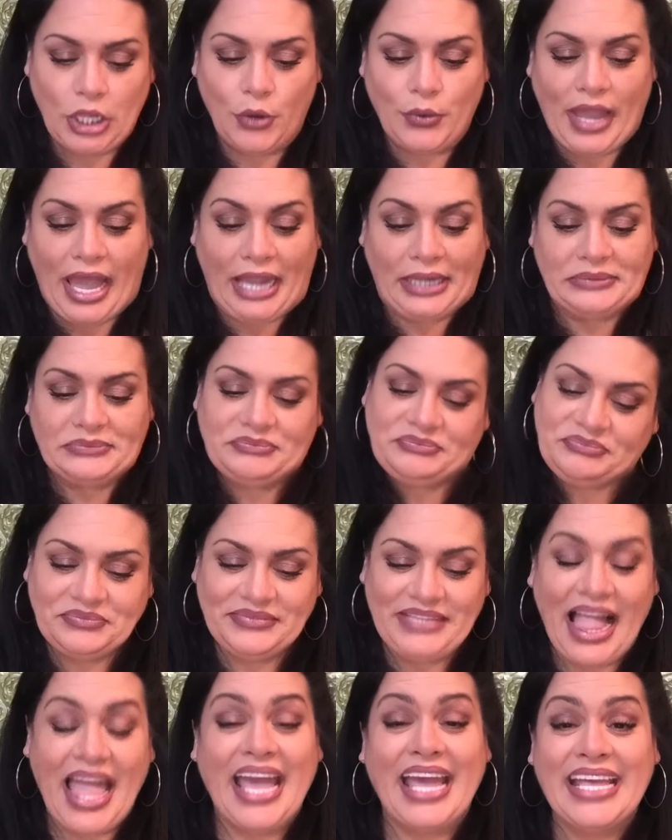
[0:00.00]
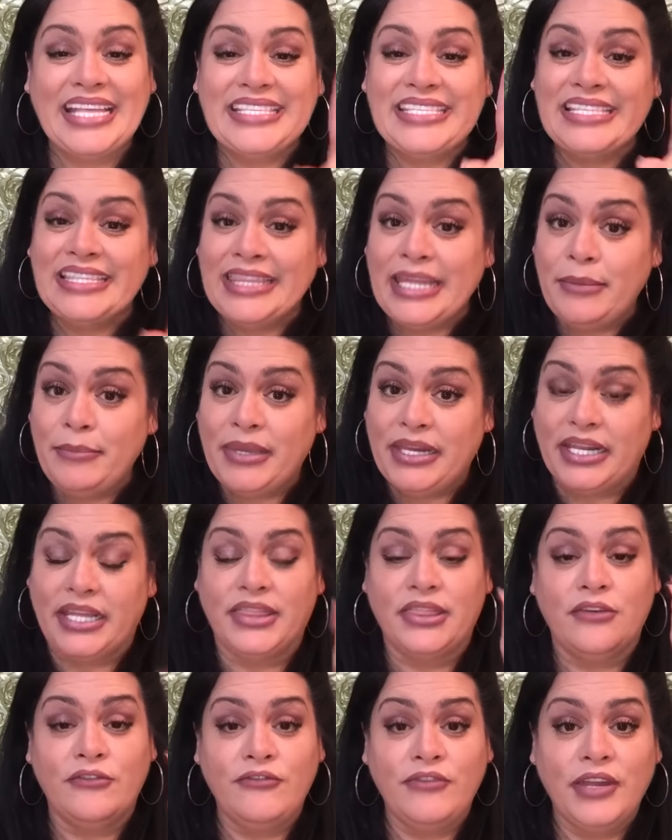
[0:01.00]
Okay, it's
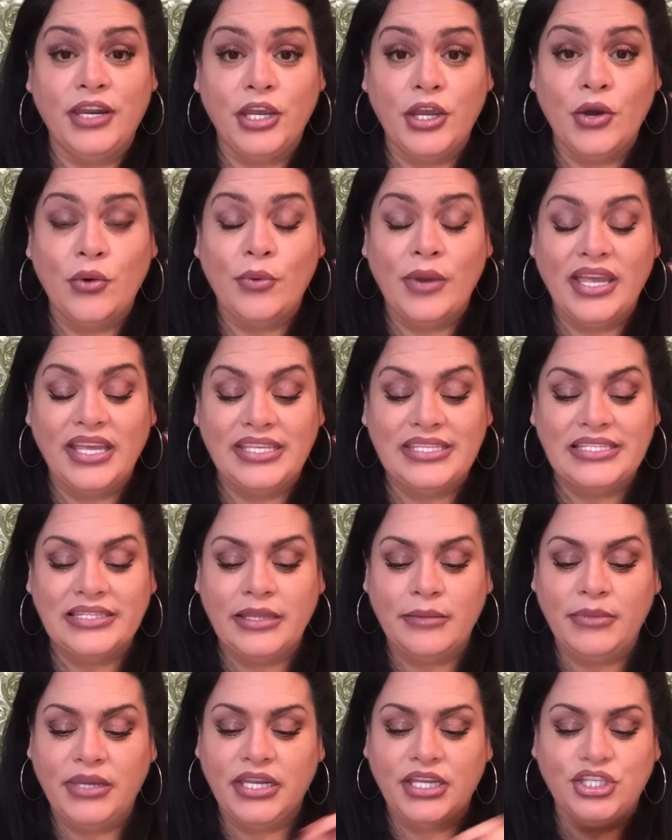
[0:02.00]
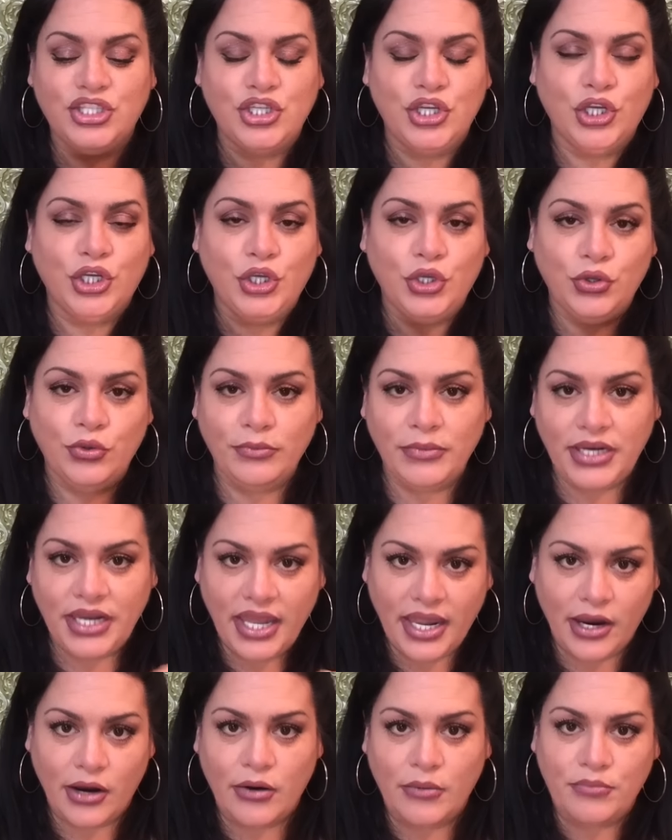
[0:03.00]
limited. The video is limited to human
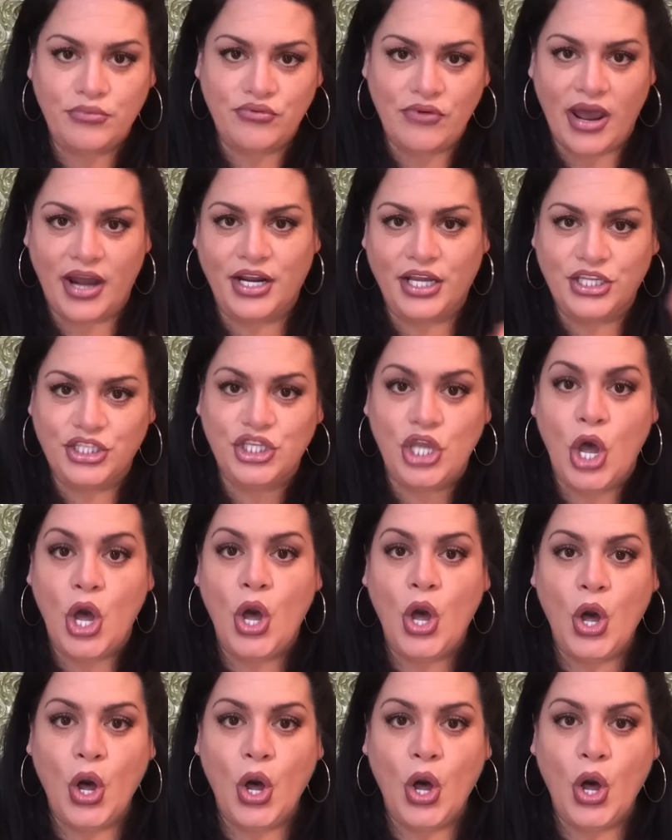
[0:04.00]
hair products